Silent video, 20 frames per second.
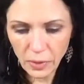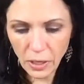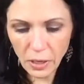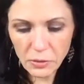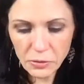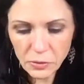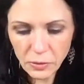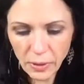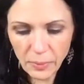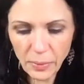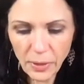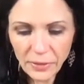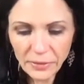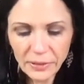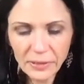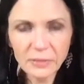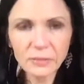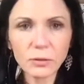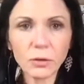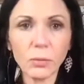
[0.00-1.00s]
Oh, so I bought
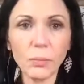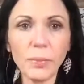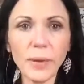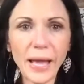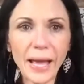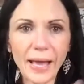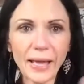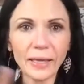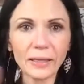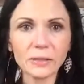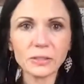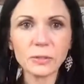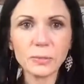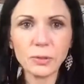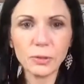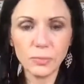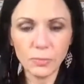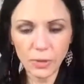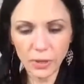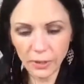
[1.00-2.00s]
these little bags to
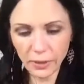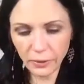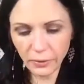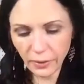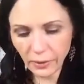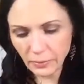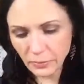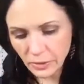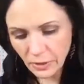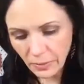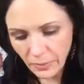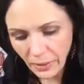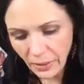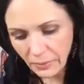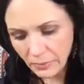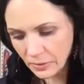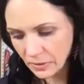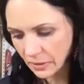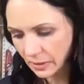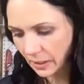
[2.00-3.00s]
put monograms on, but
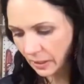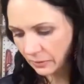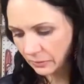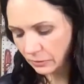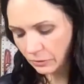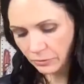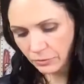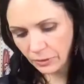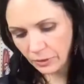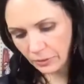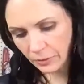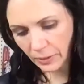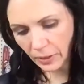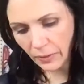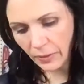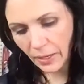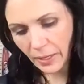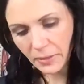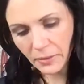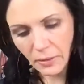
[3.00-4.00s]
I'm just gonna have to figure it
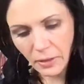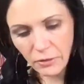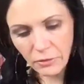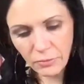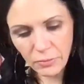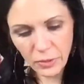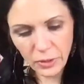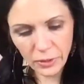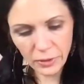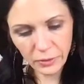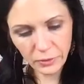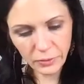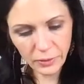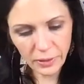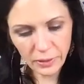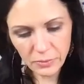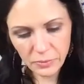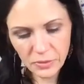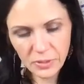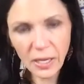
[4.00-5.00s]
out. I love
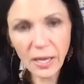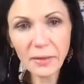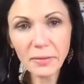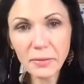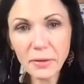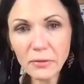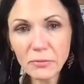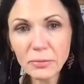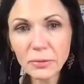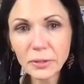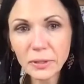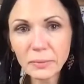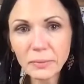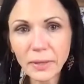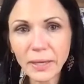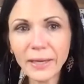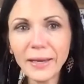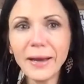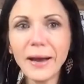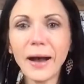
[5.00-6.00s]
monograms. I love putting
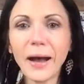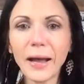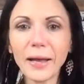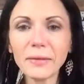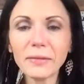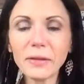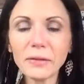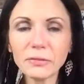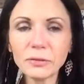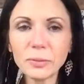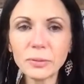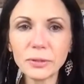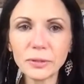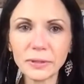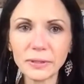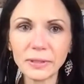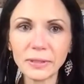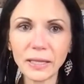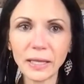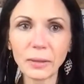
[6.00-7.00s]
my I love to
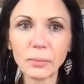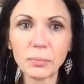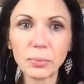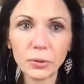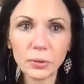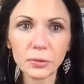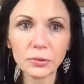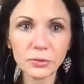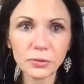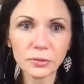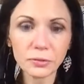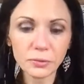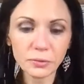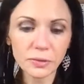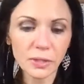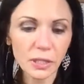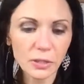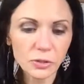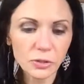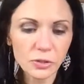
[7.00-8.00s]
put like personal
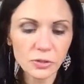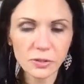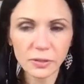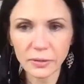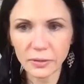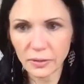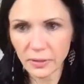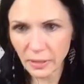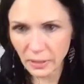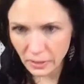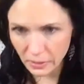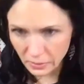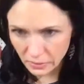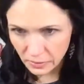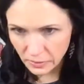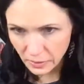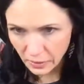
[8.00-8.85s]
touches on things.